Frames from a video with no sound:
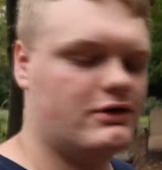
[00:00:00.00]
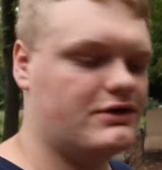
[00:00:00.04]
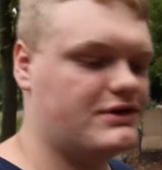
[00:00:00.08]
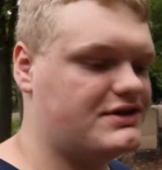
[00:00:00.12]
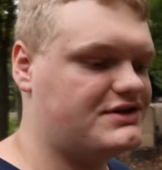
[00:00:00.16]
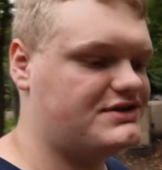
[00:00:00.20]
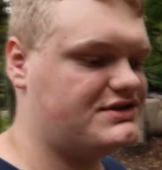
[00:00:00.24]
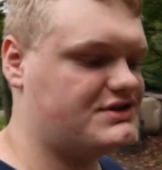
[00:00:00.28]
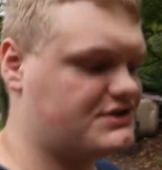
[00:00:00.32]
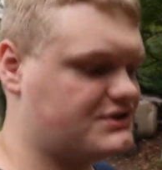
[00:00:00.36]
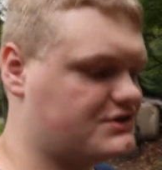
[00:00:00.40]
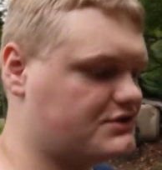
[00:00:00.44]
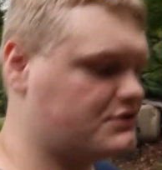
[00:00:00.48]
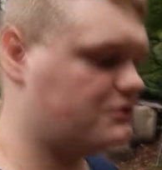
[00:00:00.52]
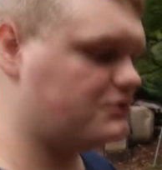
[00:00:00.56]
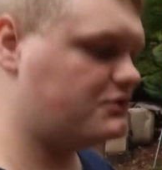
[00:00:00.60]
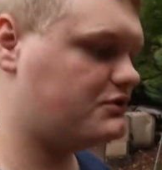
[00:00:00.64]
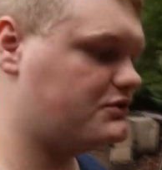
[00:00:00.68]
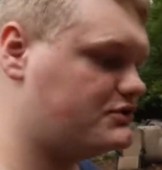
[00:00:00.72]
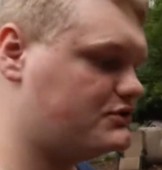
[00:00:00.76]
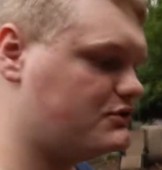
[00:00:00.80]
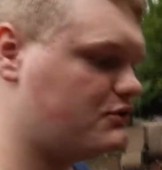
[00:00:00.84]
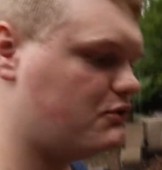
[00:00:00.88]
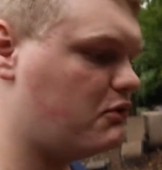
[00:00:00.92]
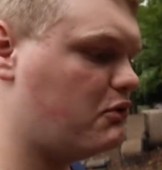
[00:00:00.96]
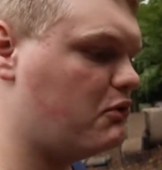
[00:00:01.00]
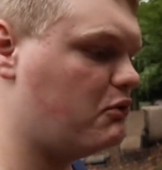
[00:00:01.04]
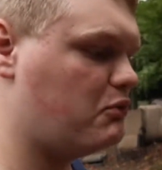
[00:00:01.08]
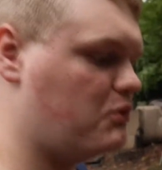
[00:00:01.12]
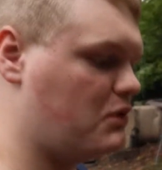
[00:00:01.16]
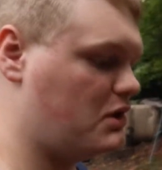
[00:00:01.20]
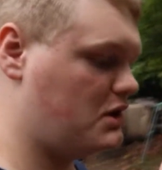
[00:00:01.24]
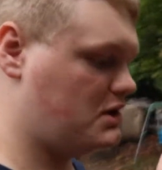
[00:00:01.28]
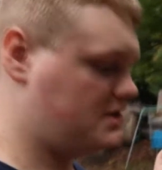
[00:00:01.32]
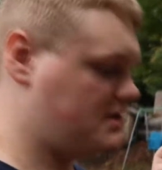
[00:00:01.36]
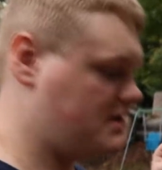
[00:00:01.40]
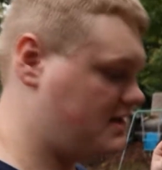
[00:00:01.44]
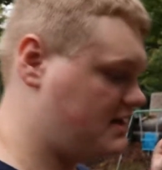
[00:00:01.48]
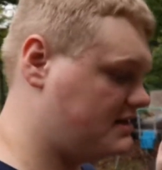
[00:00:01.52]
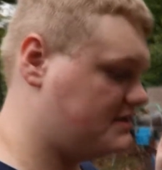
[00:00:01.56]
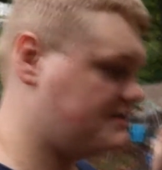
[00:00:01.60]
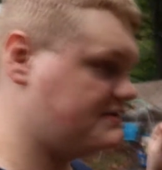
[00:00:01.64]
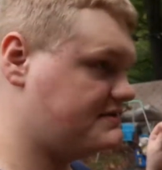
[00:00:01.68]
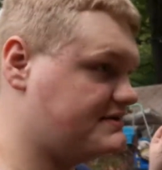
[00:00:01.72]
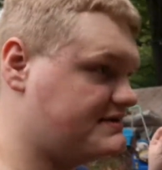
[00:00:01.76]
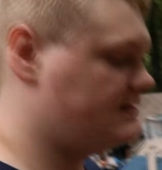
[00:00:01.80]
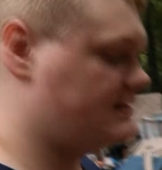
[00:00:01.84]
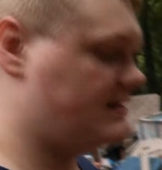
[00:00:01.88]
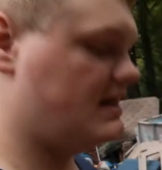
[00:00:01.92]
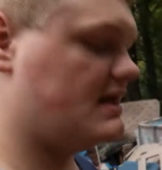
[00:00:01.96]
everyone, this is Cool Dual One,
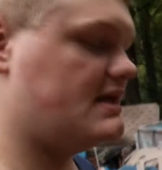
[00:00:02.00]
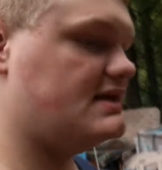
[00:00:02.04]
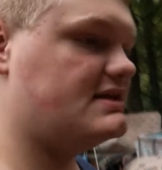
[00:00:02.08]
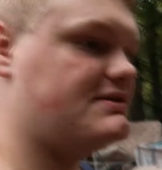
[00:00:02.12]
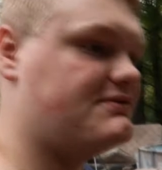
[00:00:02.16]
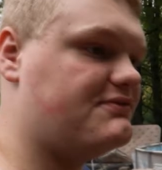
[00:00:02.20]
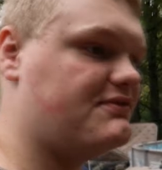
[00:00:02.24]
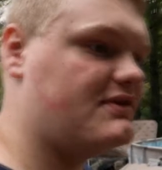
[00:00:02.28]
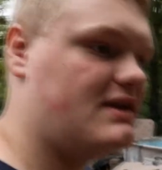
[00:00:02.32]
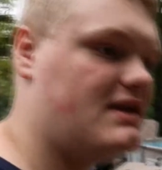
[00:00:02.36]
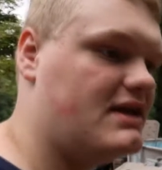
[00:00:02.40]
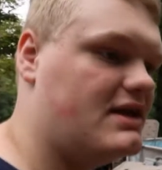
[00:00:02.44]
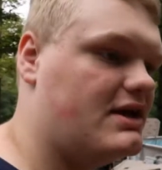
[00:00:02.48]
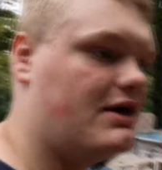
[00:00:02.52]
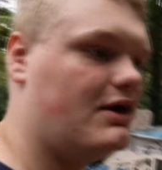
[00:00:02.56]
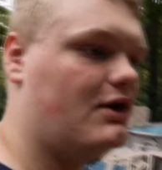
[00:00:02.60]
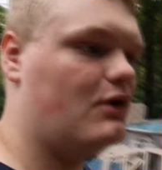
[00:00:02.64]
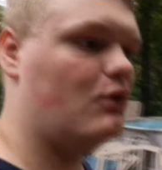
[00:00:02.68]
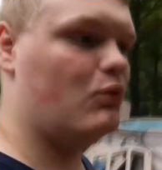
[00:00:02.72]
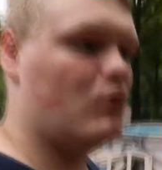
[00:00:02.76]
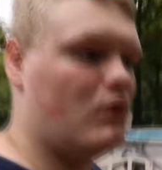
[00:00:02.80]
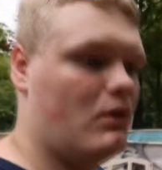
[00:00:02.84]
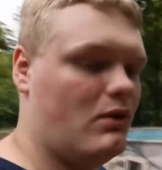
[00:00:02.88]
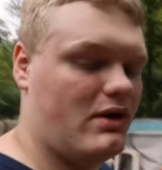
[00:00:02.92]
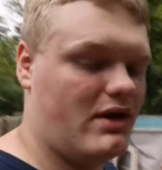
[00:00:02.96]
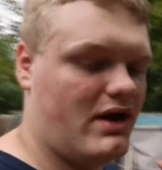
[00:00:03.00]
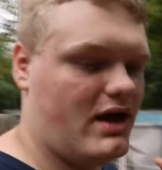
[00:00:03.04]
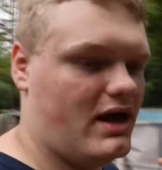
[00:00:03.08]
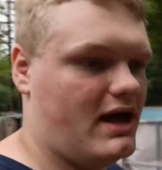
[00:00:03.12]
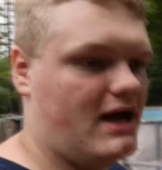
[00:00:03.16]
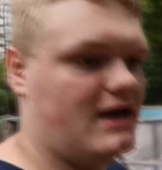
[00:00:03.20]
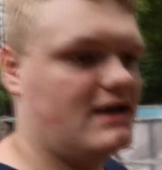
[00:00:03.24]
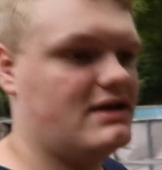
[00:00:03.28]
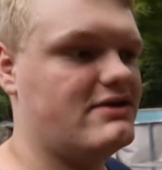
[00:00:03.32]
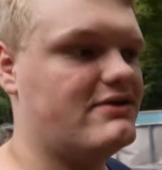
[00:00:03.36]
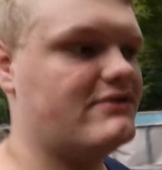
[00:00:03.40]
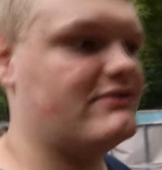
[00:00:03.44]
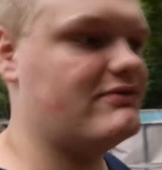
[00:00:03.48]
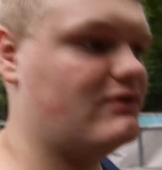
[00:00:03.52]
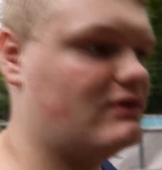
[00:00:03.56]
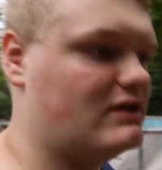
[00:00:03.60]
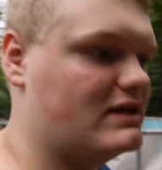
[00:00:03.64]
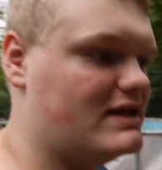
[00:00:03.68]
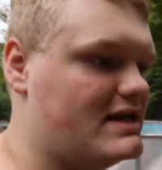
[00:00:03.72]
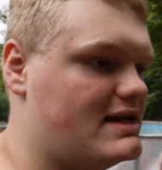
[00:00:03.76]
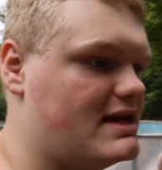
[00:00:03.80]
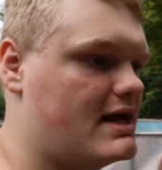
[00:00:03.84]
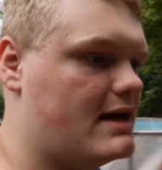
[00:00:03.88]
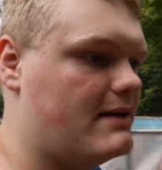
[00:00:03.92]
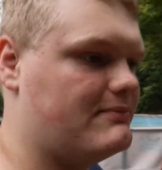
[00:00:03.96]
and today's video will kind of
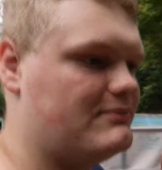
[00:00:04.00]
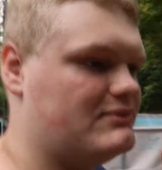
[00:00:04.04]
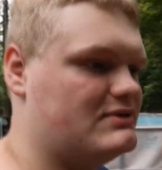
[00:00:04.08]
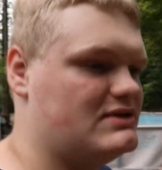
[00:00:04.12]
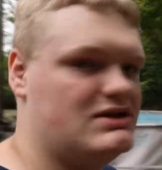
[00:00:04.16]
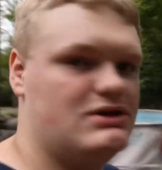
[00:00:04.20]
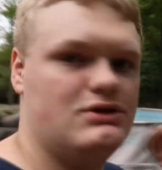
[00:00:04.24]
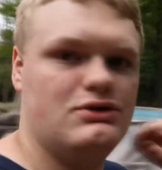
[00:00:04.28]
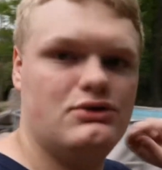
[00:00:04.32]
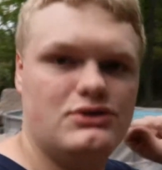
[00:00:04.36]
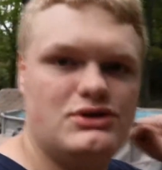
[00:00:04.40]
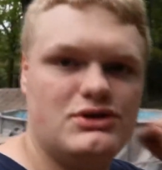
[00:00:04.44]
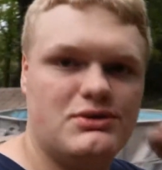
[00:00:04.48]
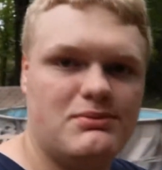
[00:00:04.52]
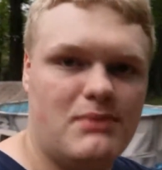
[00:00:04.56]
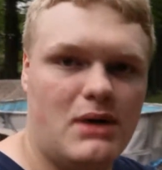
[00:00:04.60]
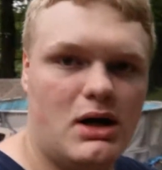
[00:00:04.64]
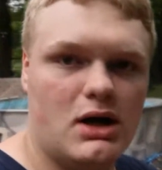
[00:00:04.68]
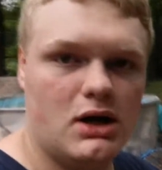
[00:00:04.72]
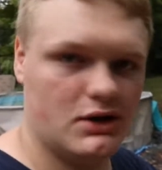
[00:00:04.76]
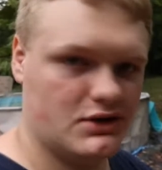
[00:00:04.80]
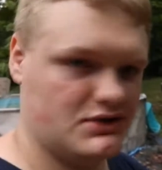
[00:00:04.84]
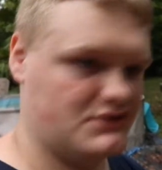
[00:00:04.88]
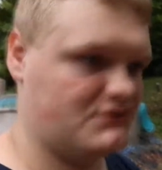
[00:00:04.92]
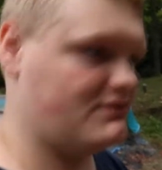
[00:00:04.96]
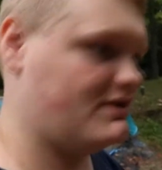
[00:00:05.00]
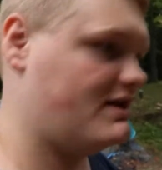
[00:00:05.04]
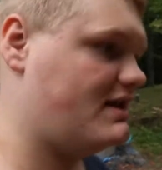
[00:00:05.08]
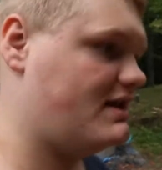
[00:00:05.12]
lead up to tomorrow's